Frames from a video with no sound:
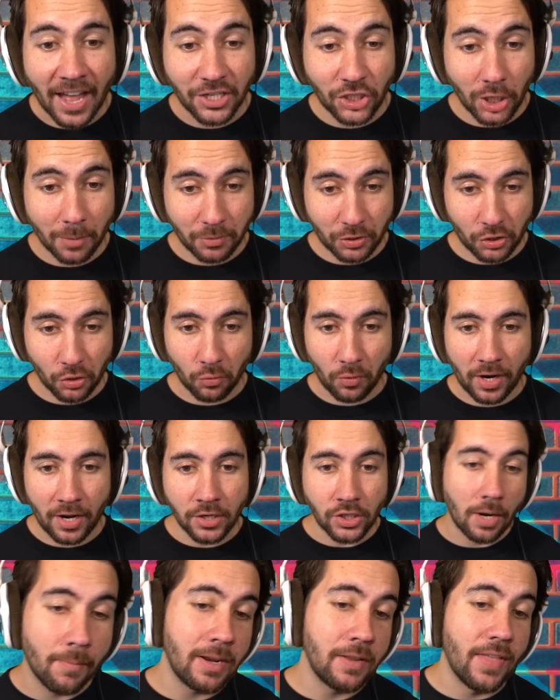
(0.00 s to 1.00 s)
Ketchup
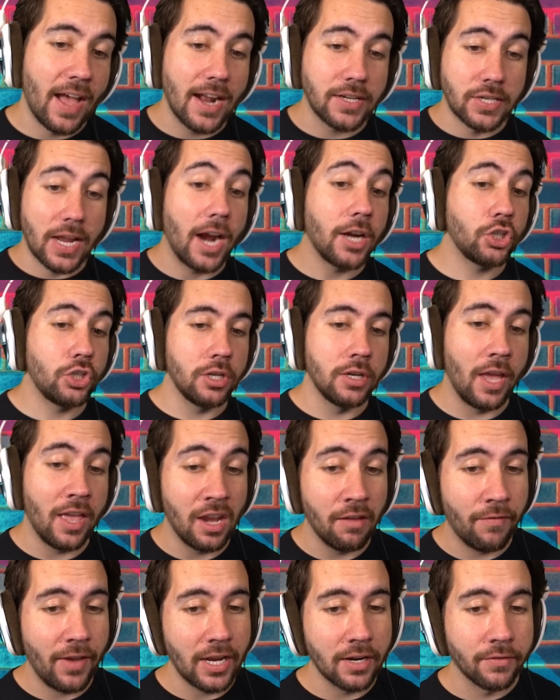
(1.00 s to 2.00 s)
syringe. I mean, that's actually an
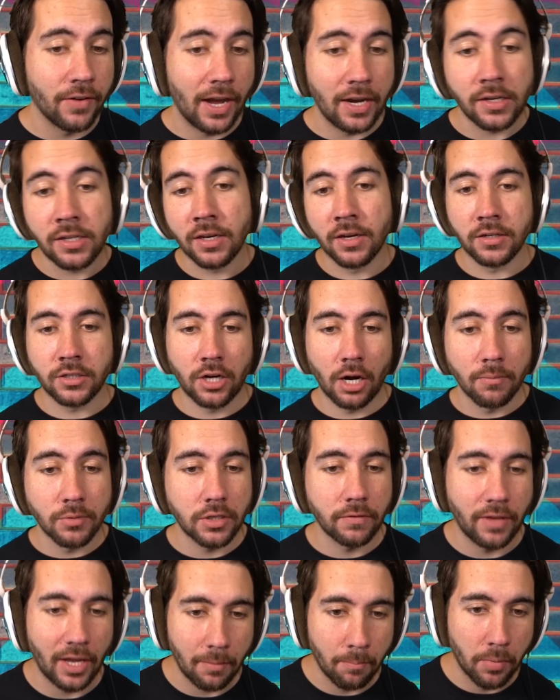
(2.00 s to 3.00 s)
innovative idea in terms
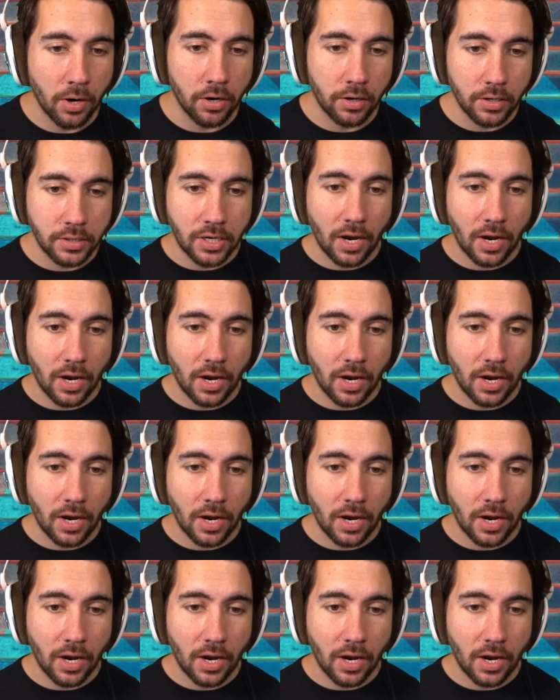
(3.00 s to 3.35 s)
of like burger